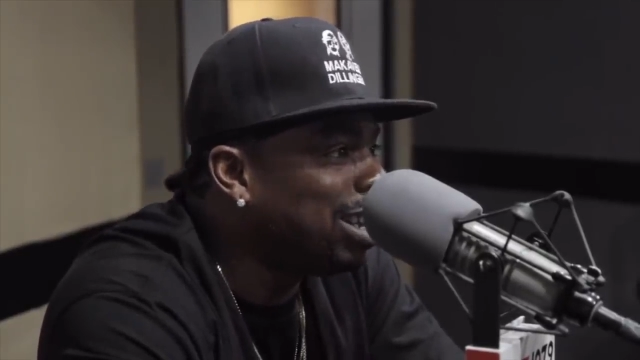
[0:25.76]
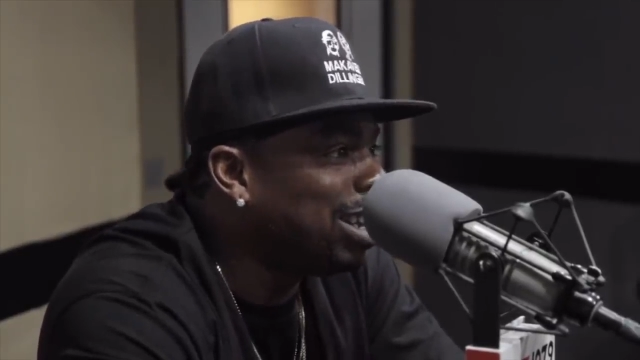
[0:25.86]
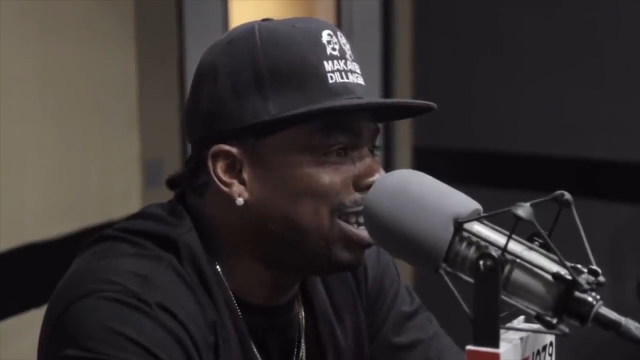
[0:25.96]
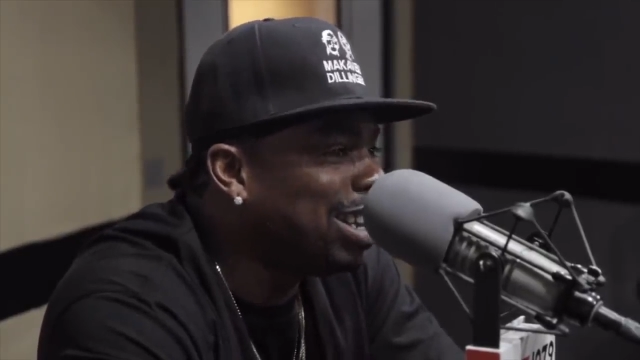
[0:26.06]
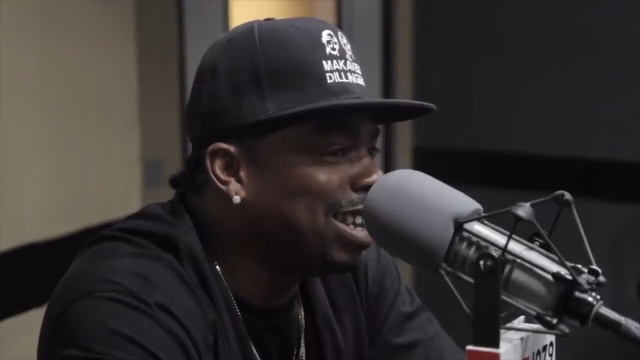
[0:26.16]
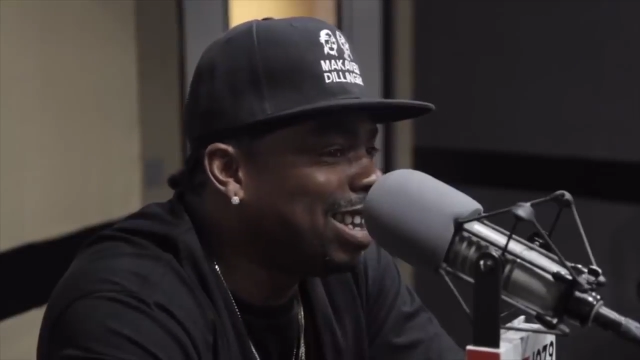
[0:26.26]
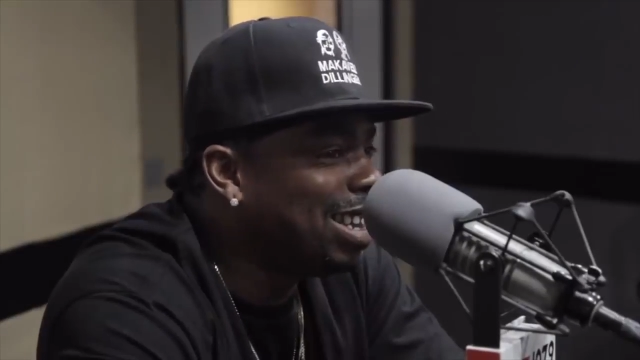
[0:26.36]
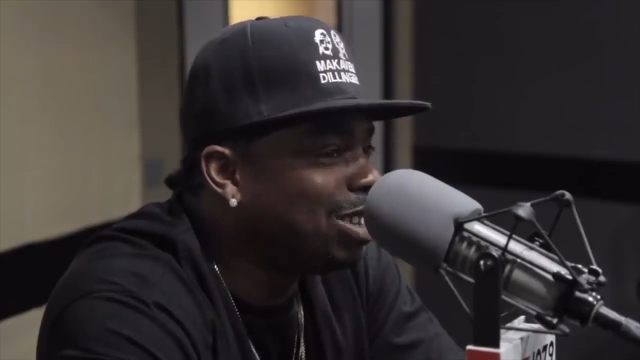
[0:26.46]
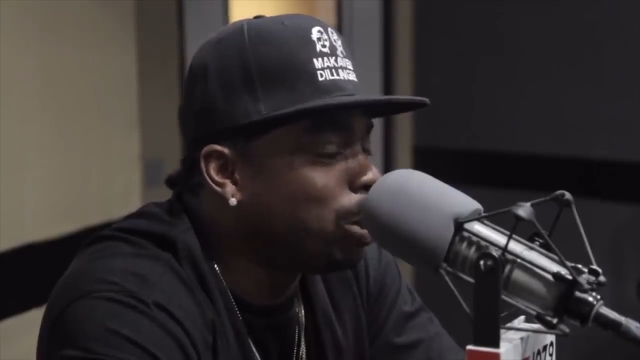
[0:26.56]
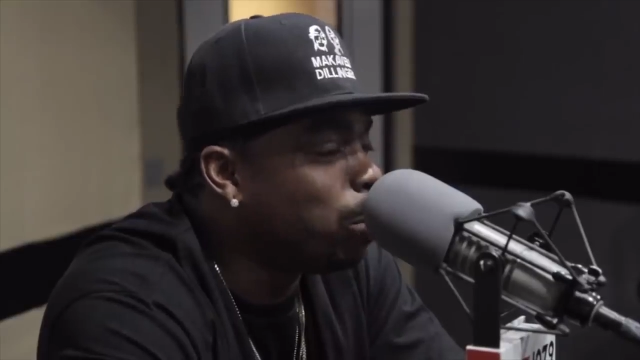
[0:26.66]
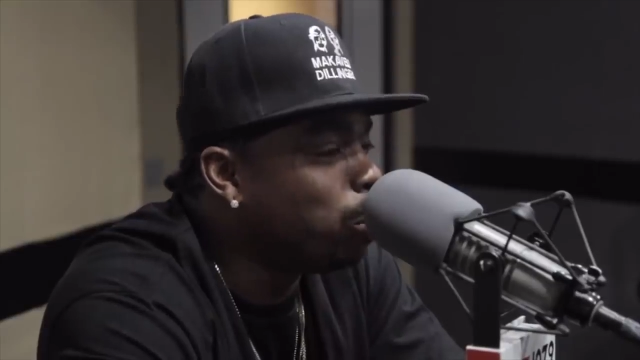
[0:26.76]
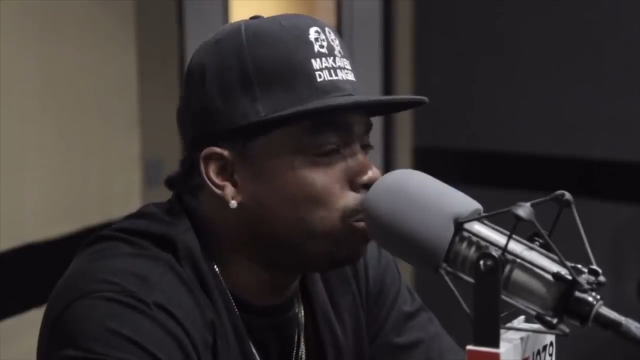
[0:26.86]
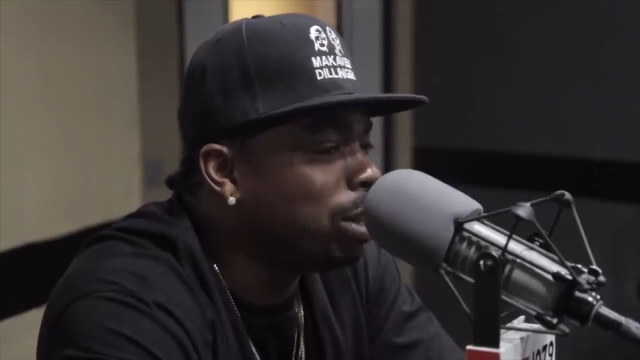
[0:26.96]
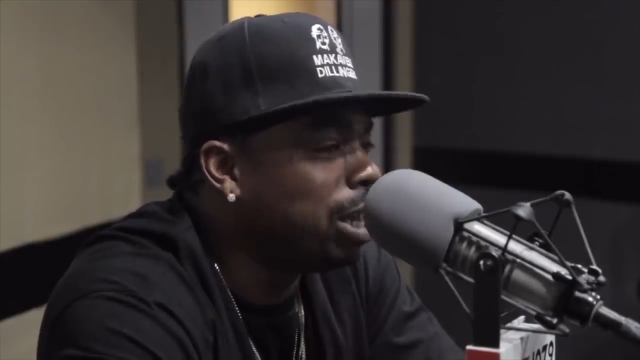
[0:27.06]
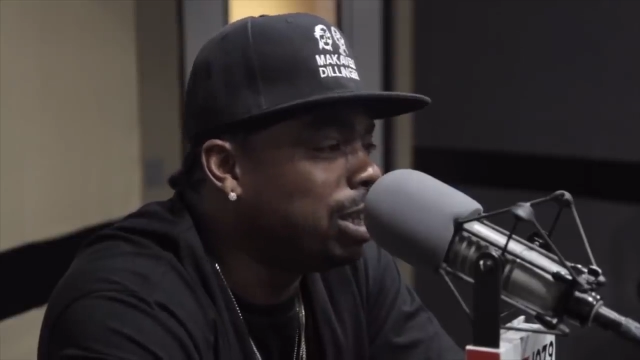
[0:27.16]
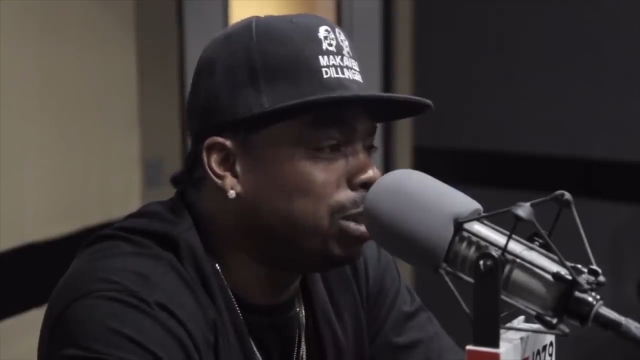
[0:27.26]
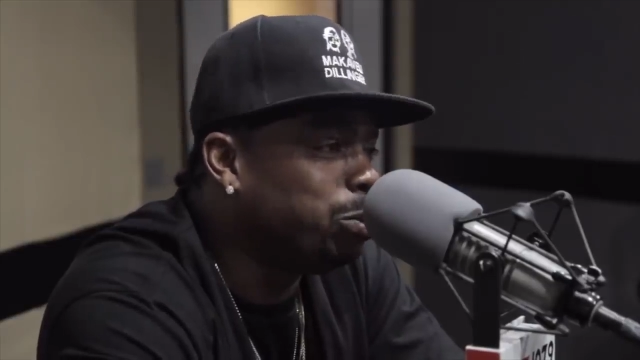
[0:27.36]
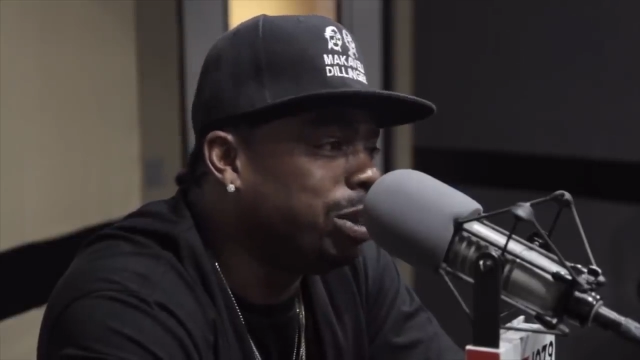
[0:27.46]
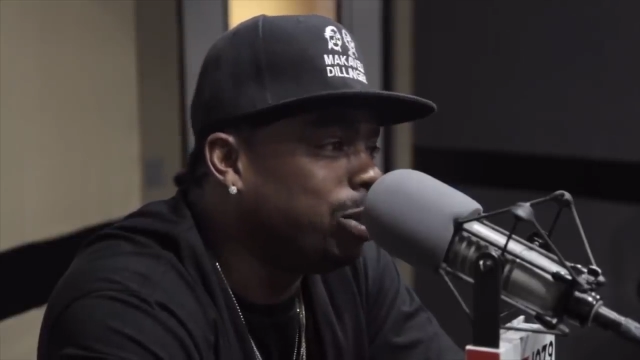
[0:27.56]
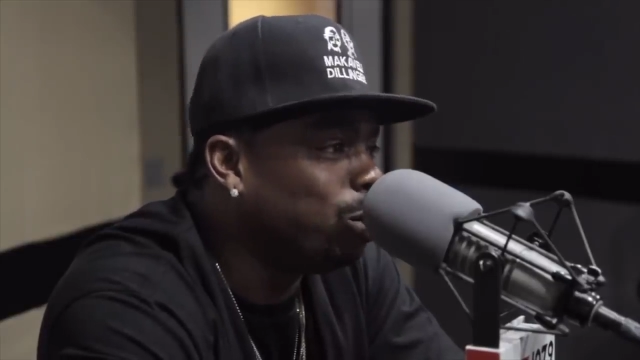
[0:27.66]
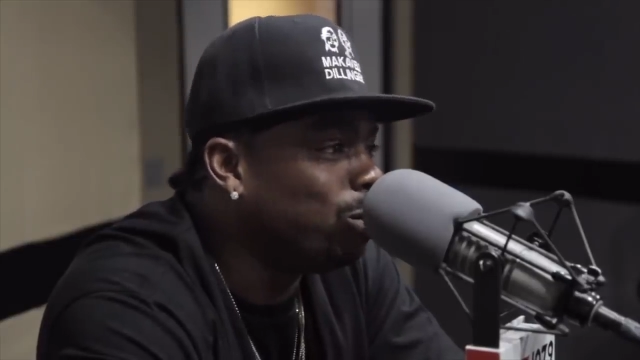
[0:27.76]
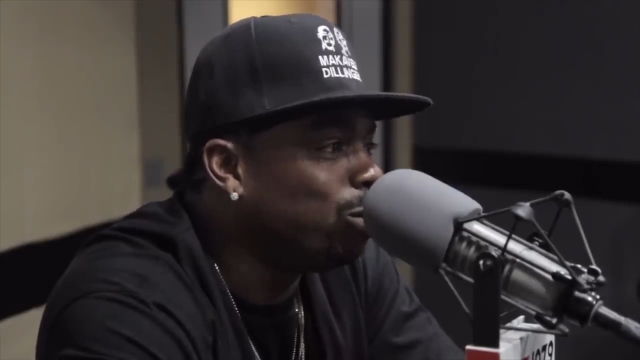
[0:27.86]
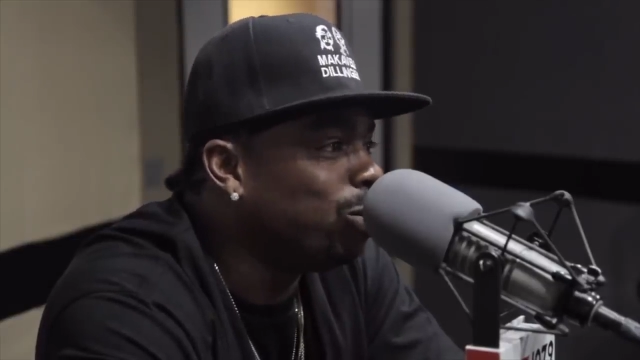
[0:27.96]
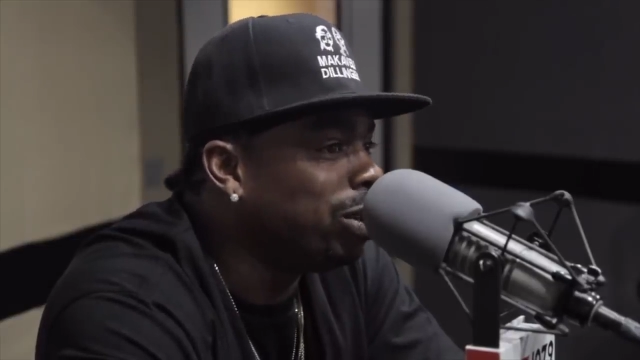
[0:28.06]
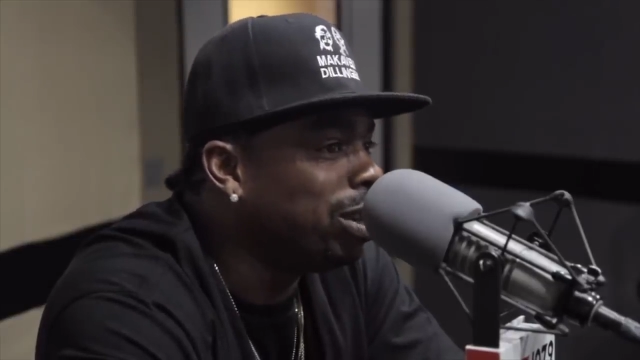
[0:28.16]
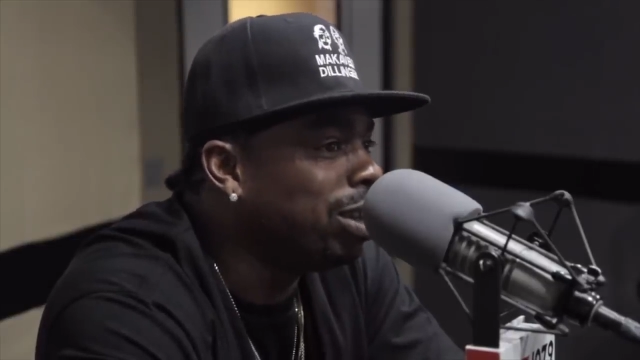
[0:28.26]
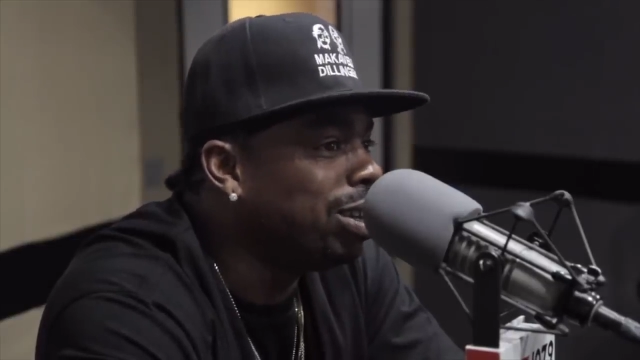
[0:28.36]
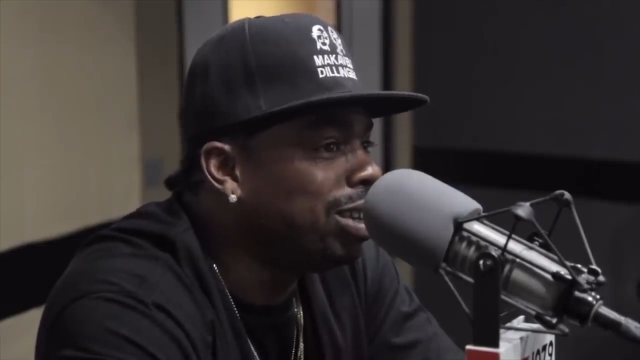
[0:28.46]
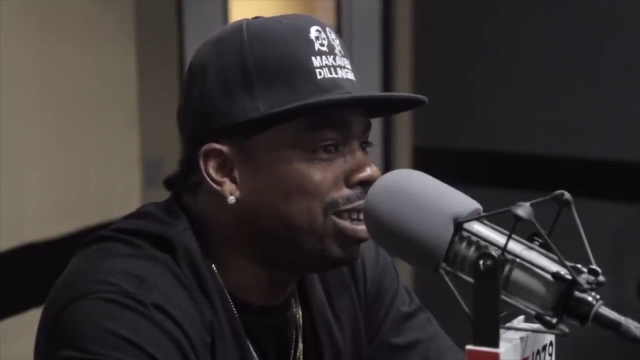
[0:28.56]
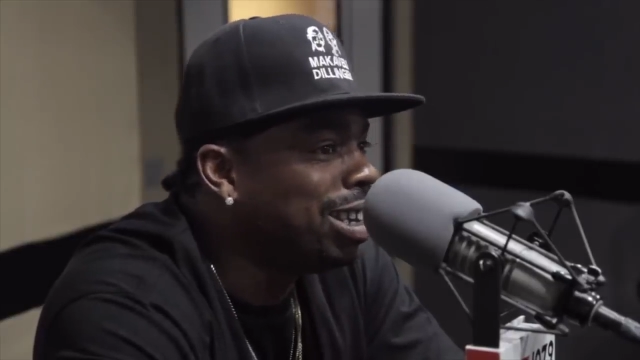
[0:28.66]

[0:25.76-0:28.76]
so I'm going to take this beat on over here.